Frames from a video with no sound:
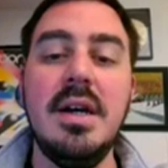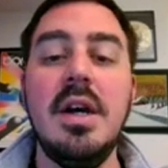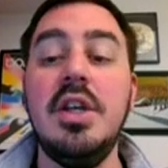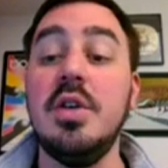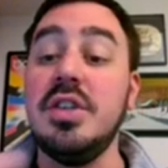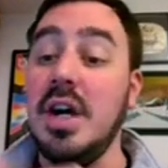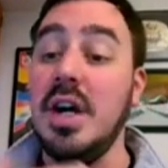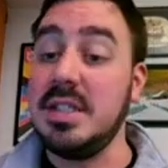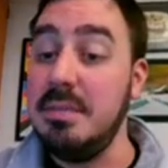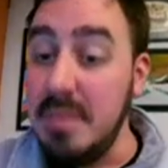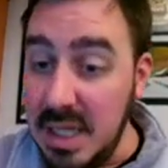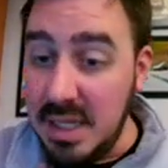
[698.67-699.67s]
You can talk to
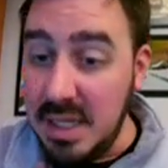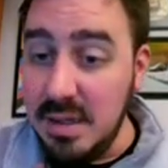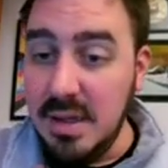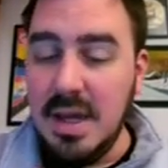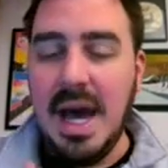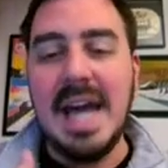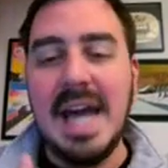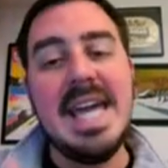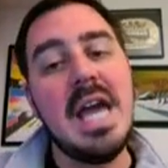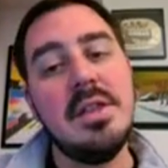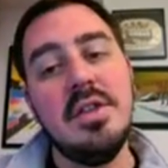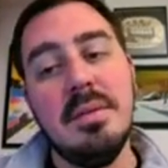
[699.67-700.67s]
me. I
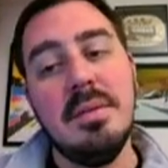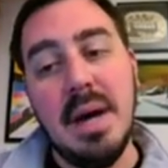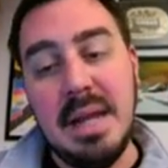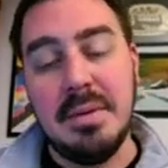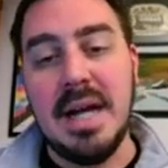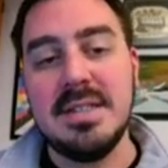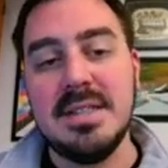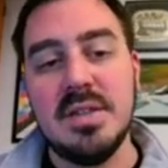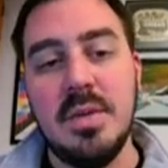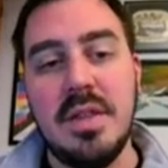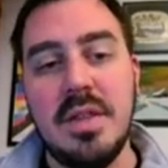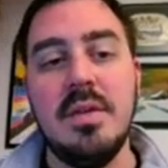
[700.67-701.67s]
can't do the money process
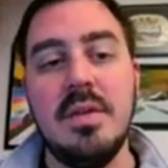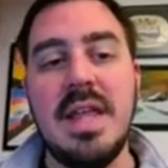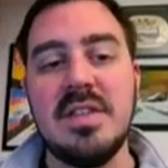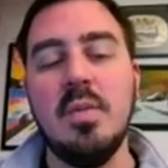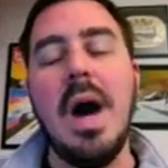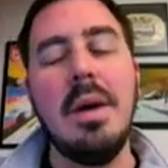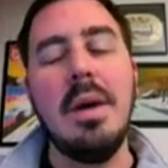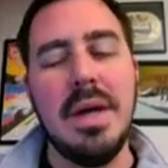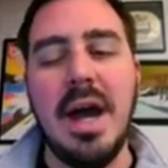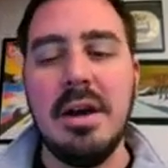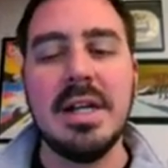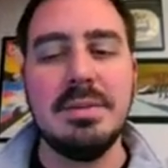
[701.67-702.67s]
with you. That's why we
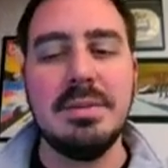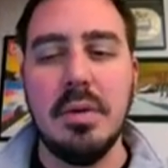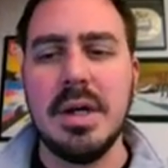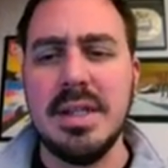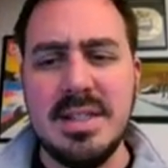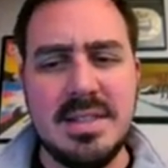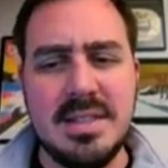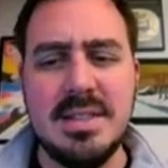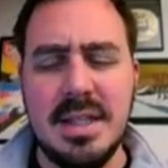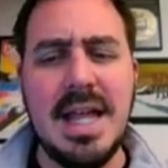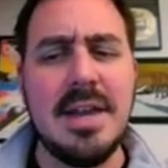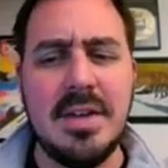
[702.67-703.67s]
hire Explorica. This is a
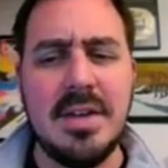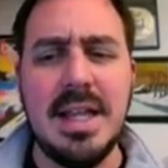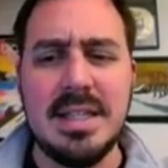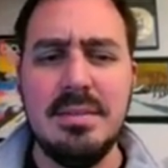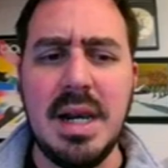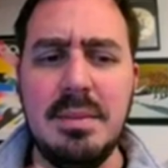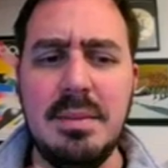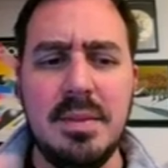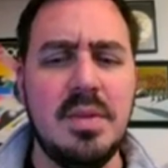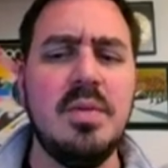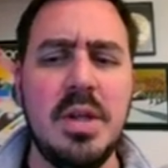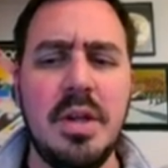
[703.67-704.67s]
lot of collected money
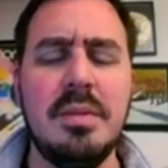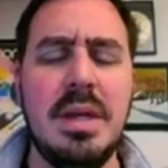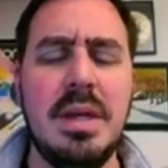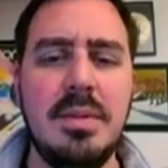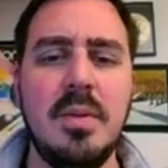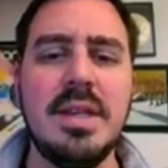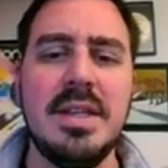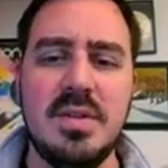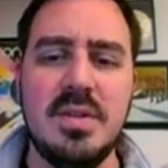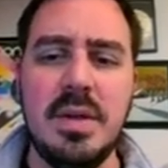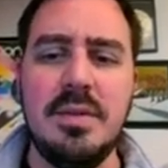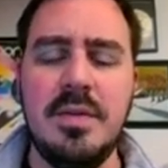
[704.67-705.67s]
between all the people and whatnot,
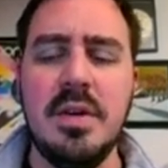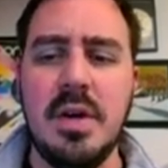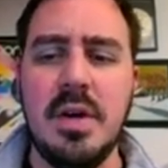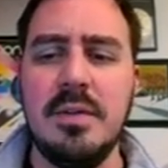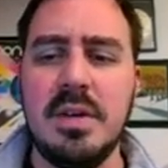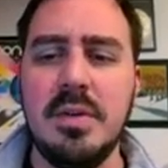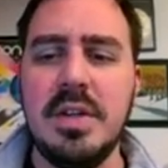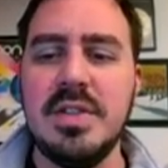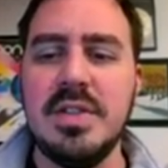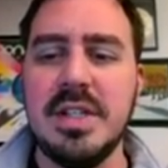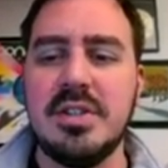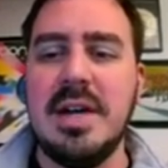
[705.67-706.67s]
so we feel comfortable
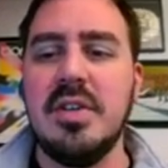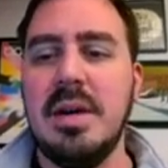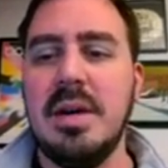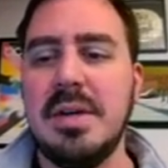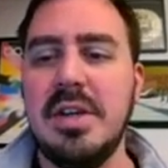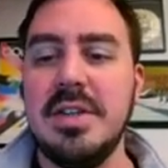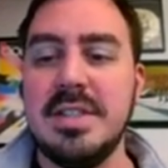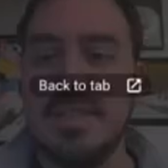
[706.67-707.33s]
using a travel company to do this